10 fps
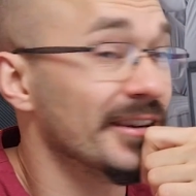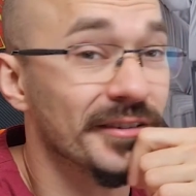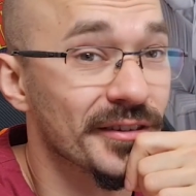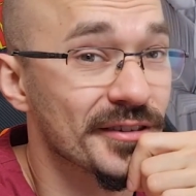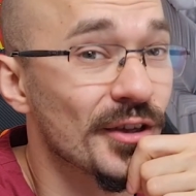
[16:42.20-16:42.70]

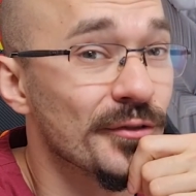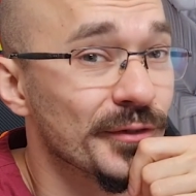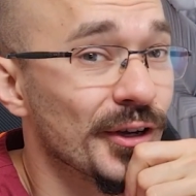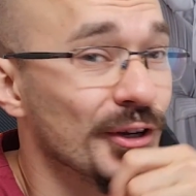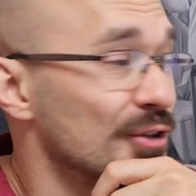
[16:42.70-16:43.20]
under the
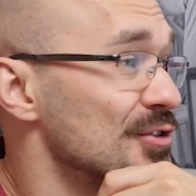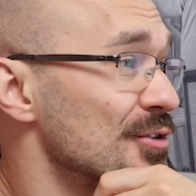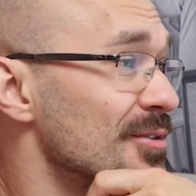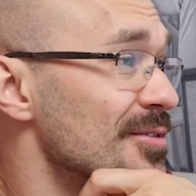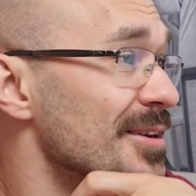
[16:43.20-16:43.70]
sofa. Could
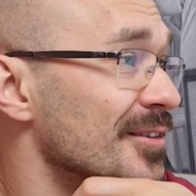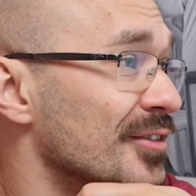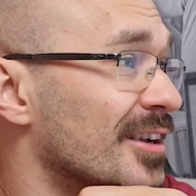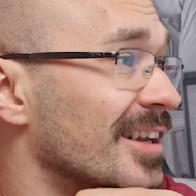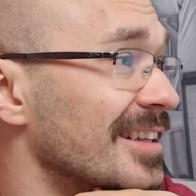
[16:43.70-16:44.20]
do with a bit of
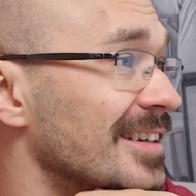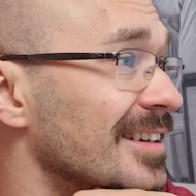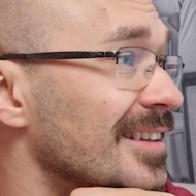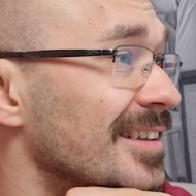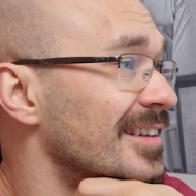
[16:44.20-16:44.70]
clean.